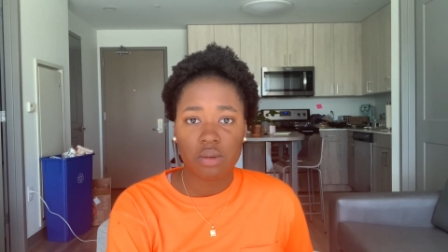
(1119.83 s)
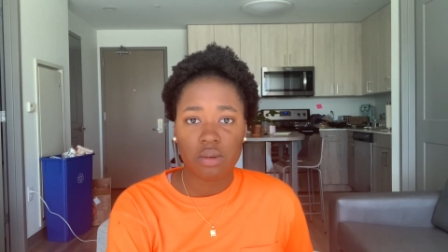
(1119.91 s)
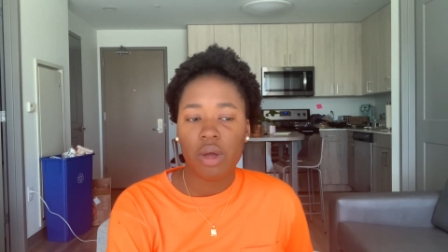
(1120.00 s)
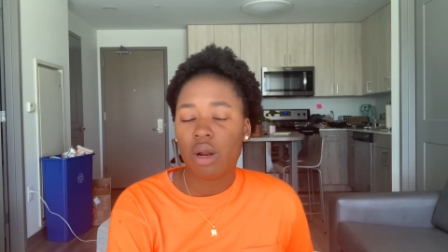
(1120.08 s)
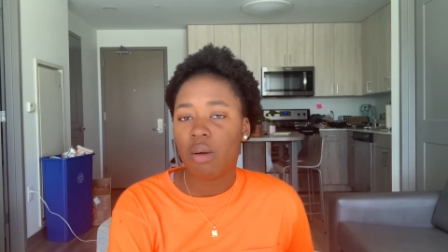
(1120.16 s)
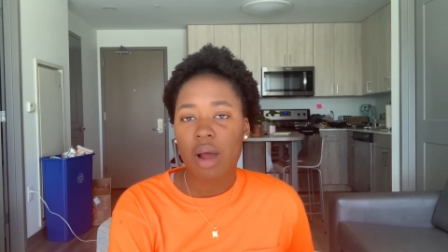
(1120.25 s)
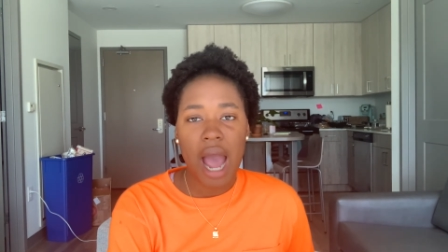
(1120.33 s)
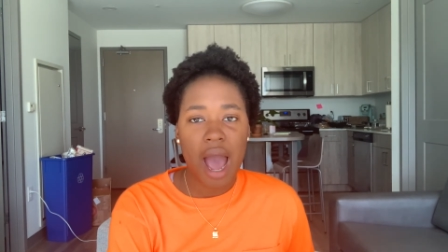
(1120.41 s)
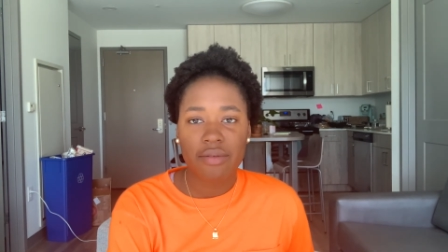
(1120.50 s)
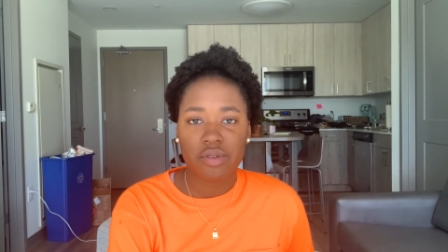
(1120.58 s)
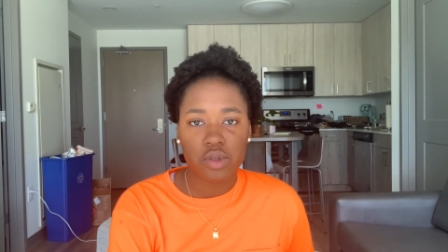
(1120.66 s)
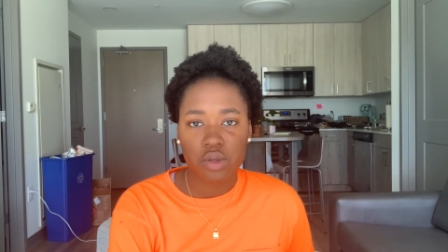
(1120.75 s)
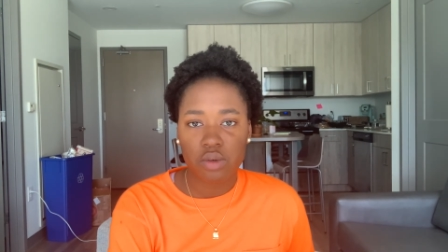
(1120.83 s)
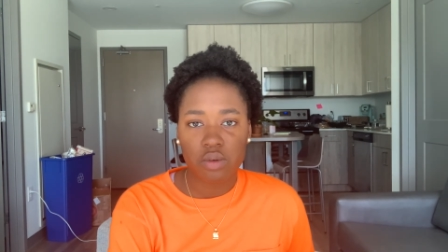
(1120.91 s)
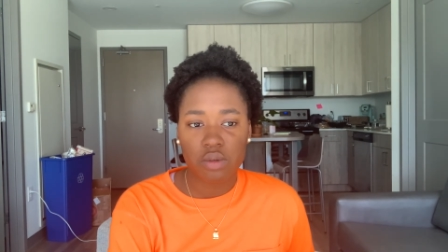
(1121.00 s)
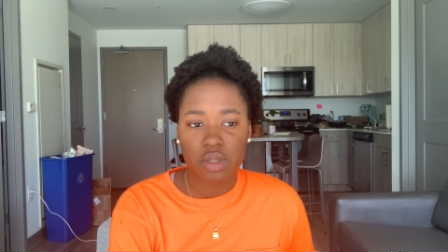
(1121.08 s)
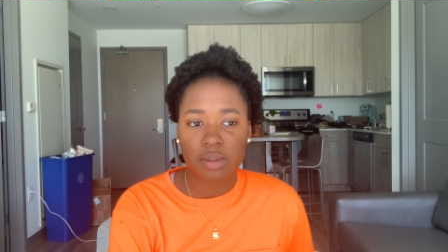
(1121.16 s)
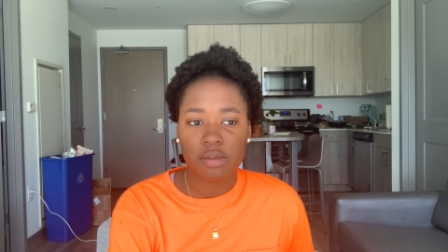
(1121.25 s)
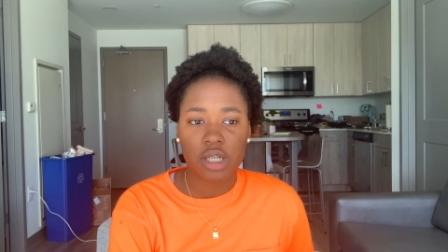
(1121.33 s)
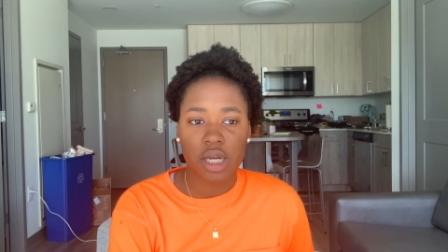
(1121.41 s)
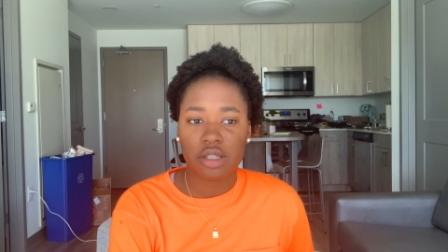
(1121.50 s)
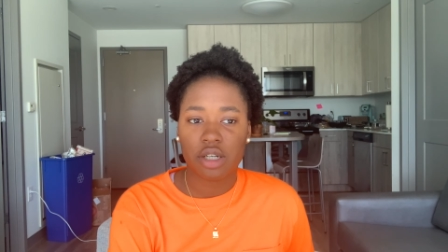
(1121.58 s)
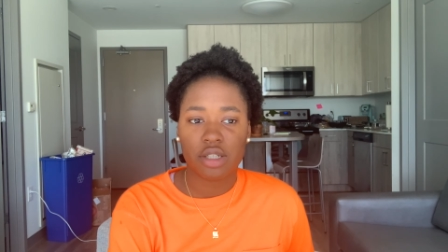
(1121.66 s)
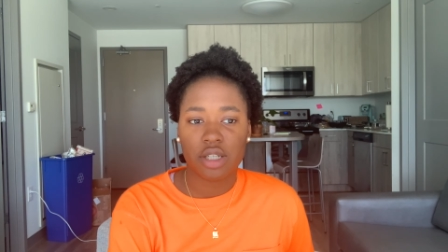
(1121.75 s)
We don't have to
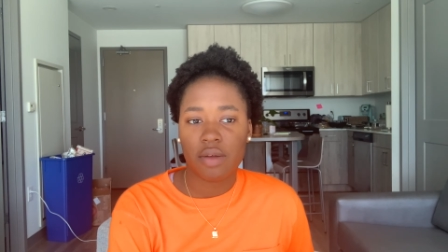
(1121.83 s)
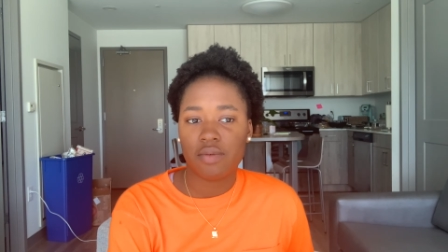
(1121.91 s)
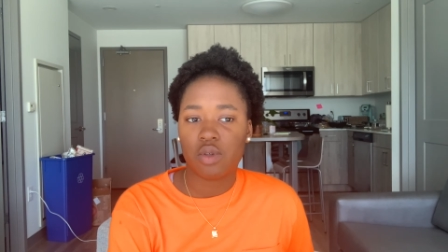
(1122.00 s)
subject ourselves